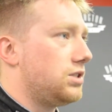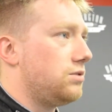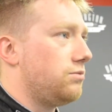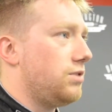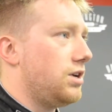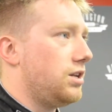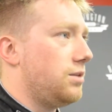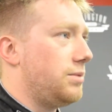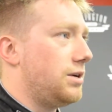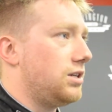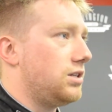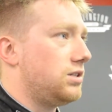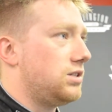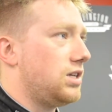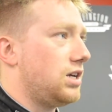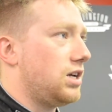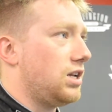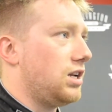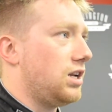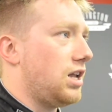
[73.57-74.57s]
had about a
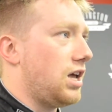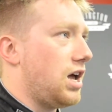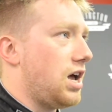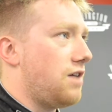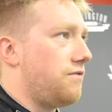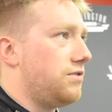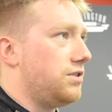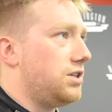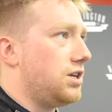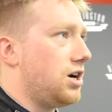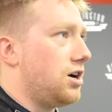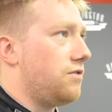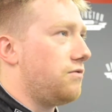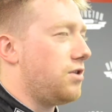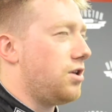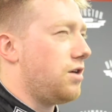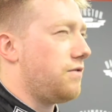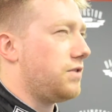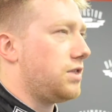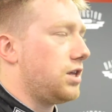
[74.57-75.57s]
second and a half of tire
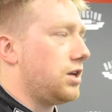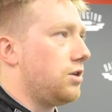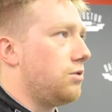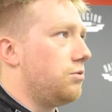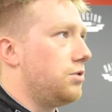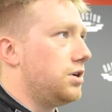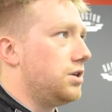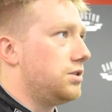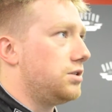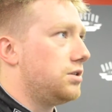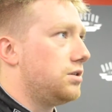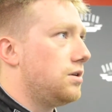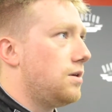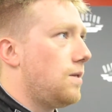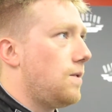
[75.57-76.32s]
fall off, I think it was,